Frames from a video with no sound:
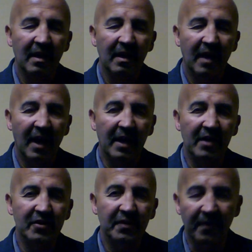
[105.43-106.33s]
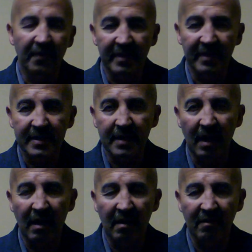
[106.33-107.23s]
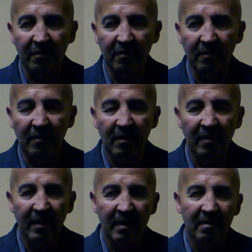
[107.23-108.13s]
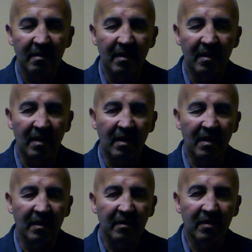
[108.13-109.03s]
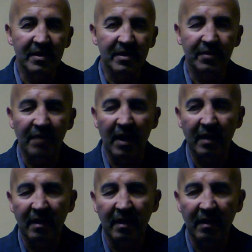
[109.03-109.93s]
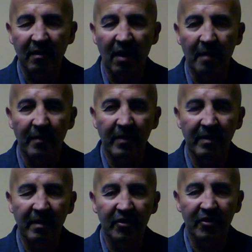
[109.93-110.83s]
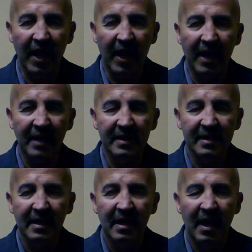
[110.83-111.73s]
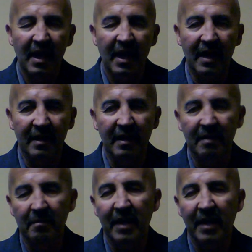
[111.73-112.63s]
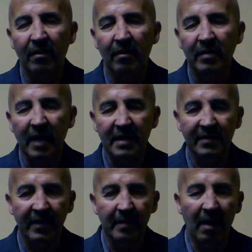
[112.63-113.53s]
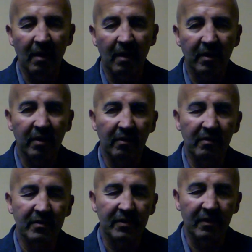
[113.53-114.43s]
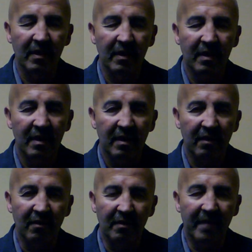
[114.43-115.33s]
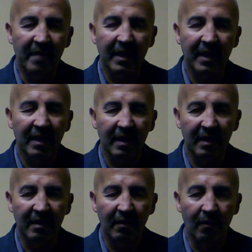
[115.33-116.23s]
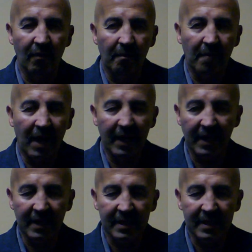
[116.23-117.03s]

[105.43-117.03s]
energy from the sun to construct carbon chains, and then make all kinds of other molecules, or make their own bodies.